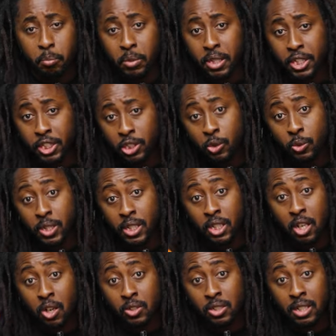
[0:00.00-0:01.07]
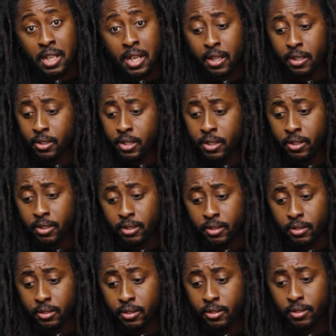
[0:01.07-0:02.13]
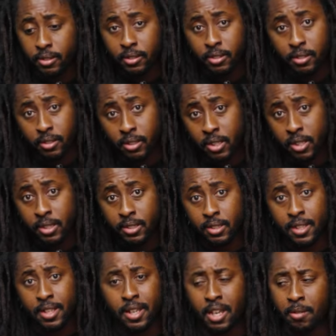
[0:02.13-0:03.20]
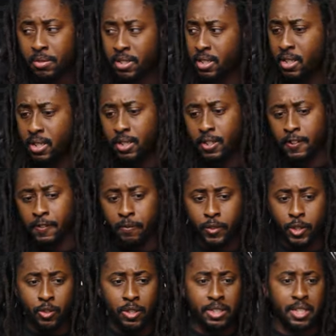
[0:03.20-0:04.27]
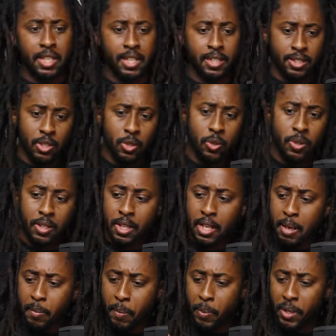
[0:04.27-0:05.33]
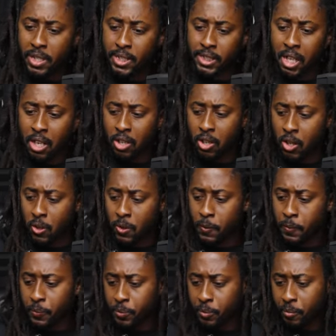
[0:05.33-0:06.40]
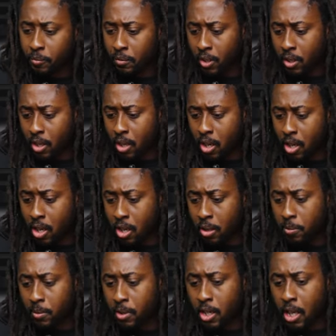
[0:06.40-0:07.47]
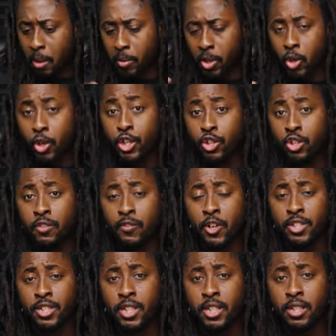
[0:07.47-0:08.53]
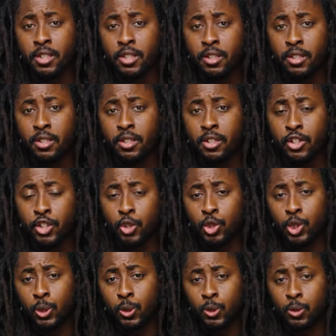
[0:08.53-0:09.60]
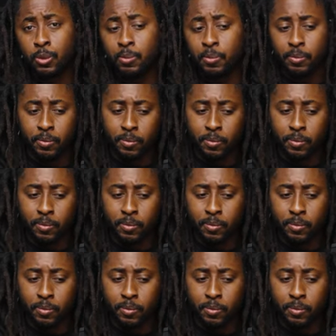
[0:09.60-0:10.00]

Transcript: But it sure didn't cost a lot either. You understand? Amazon. You know what I'm saying? So I'm gonna put the stock on. Uh, I'm gonna go to university, YouTube.